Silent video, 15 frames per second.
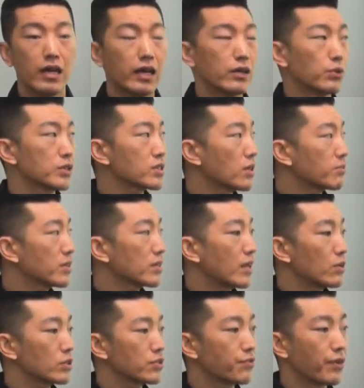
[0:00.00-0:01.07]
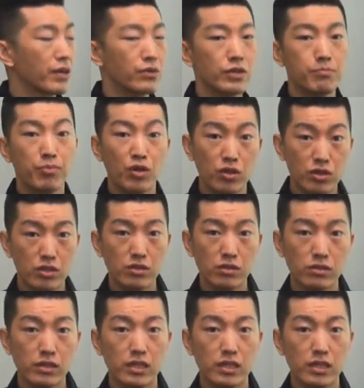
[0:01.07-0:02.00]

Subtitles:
It was something that was very personal.